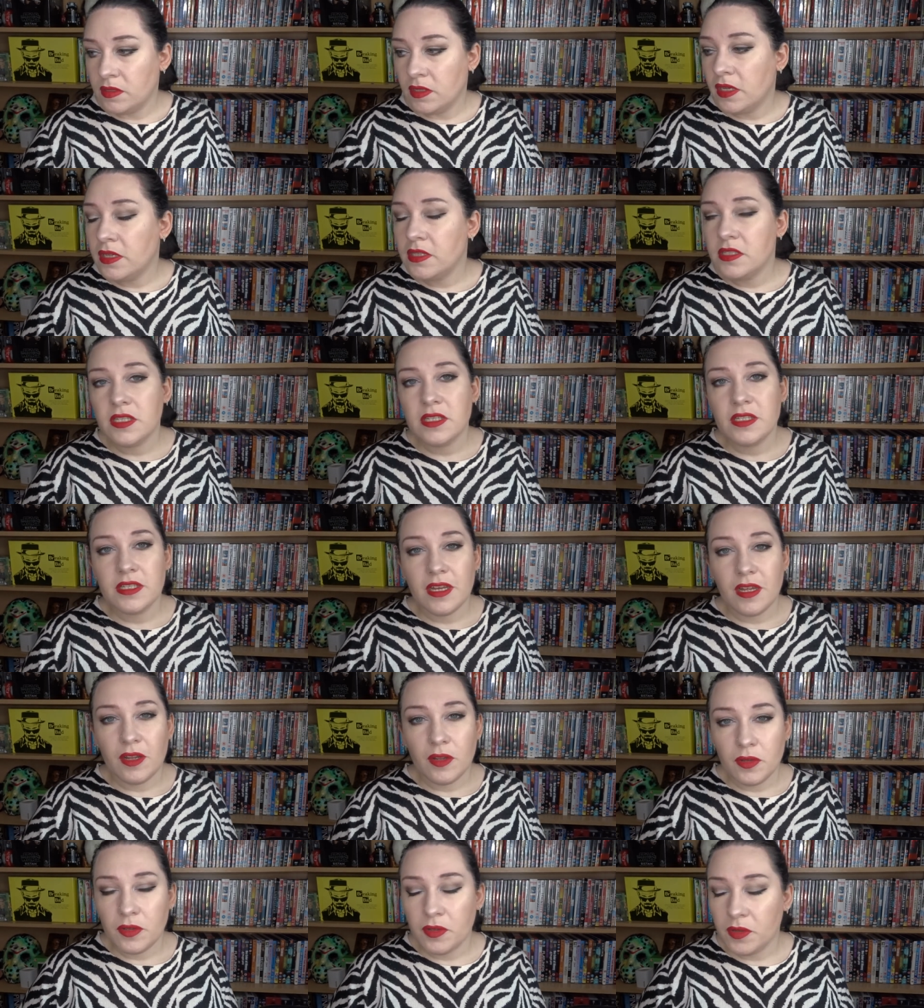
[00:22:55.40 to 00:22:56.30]
Isaac
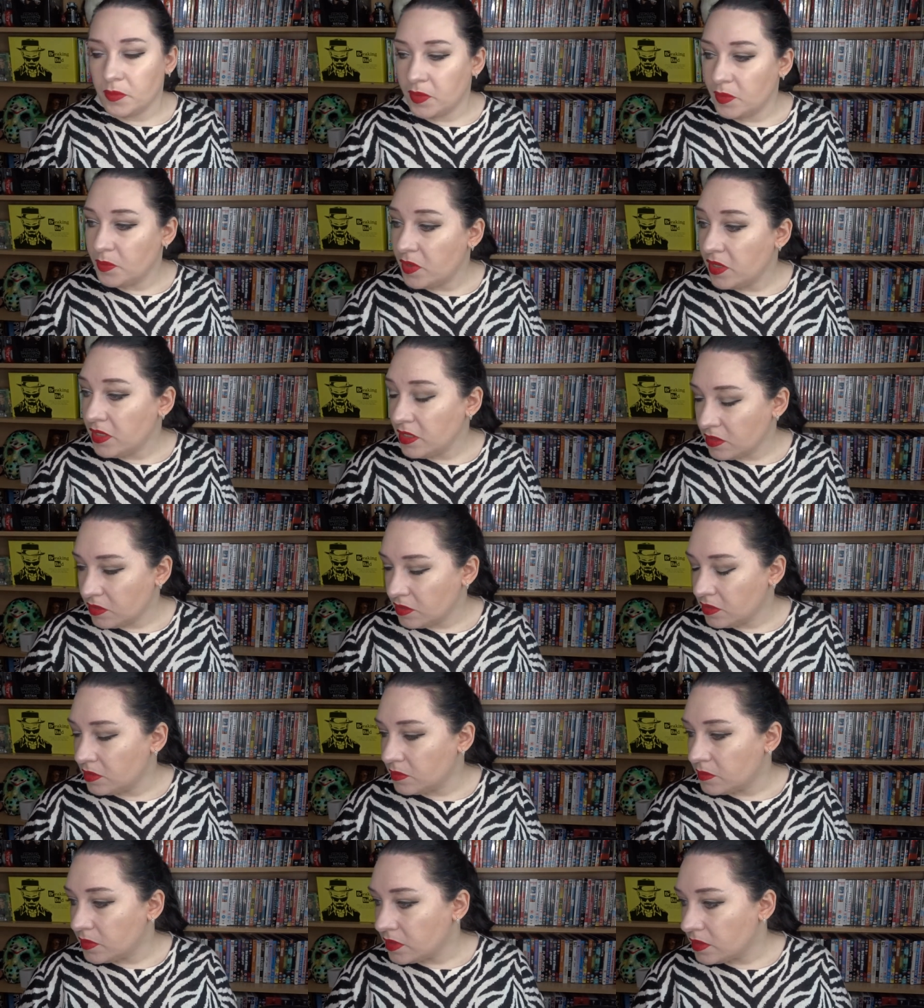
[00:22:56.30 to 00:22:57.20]
sat looking at me. Why are you
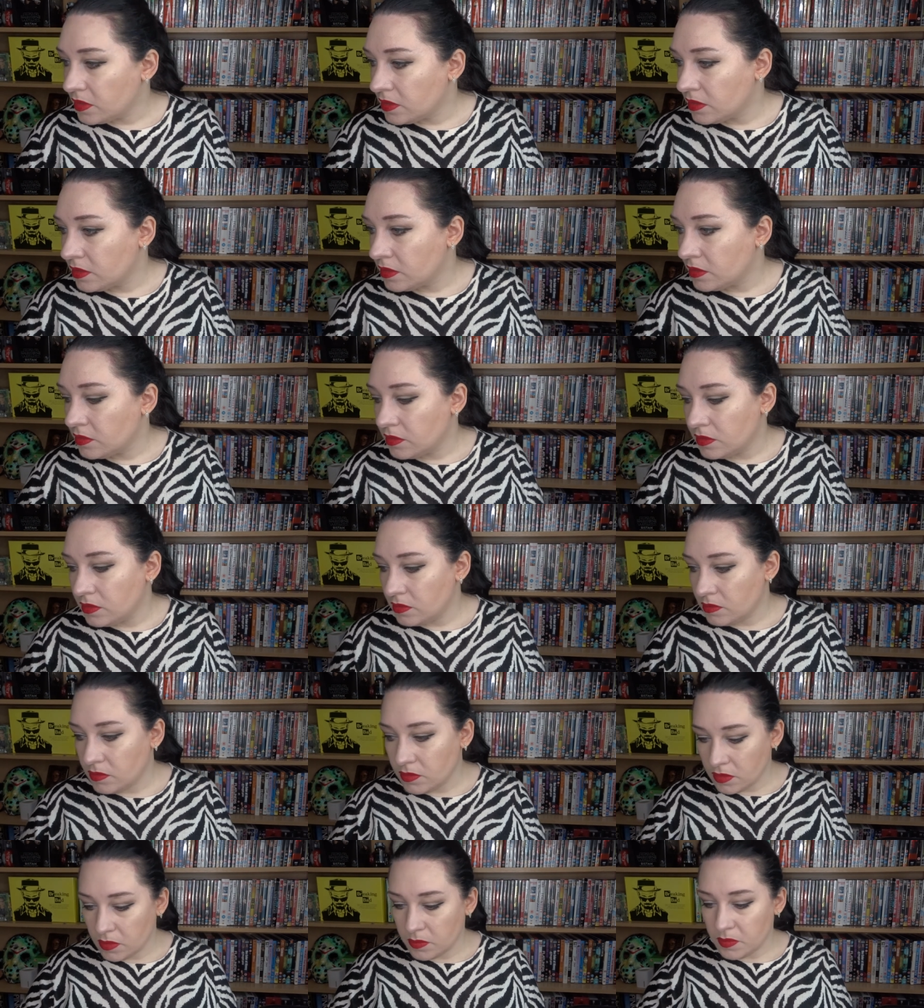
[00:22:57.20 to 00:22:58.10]
looking at me?
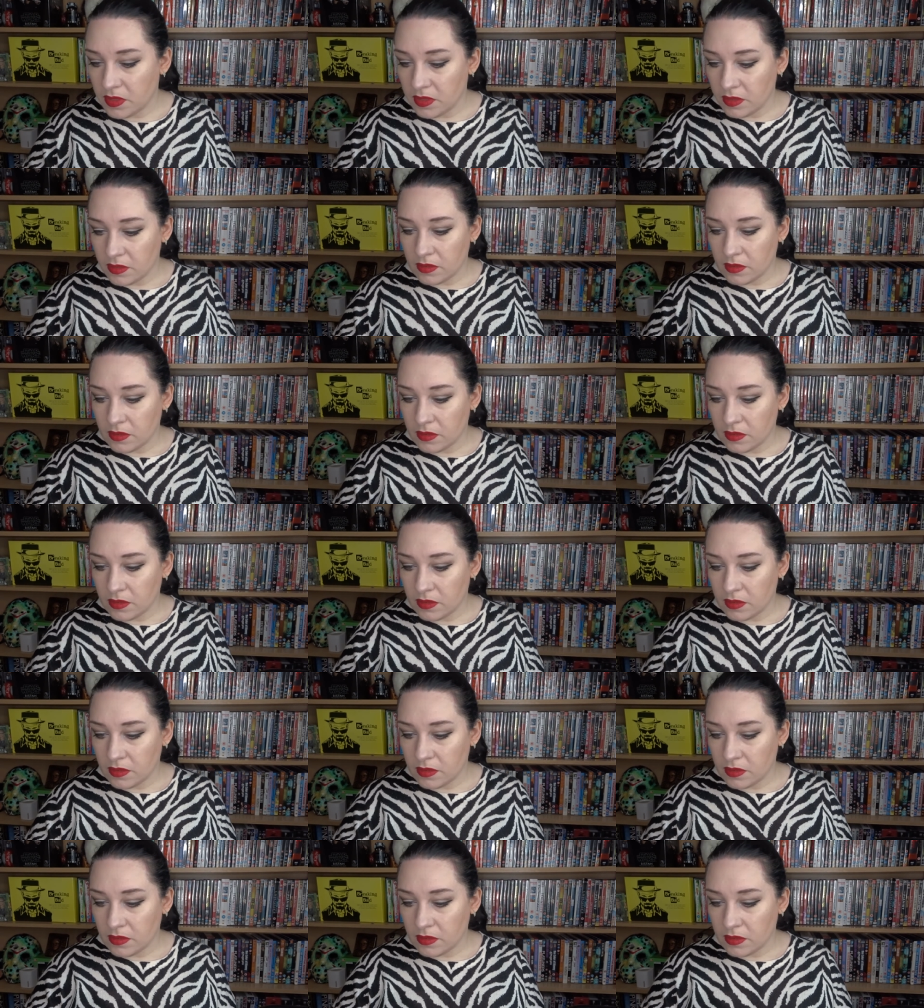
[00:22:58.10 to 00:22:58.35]
Don't look at me.